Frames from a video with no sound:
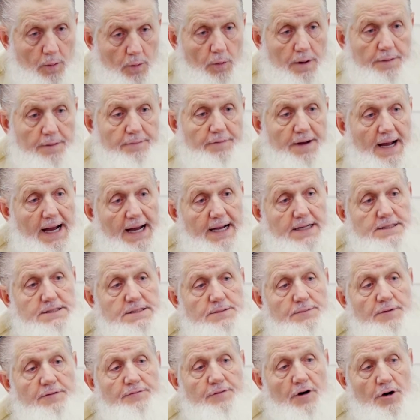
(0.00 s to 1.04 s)
We've had
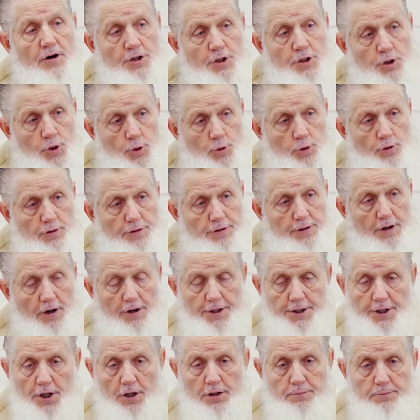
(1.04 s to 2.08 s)
some of our youth,
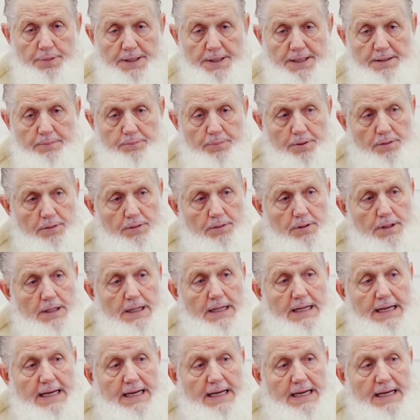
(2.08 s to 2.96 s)
our young people,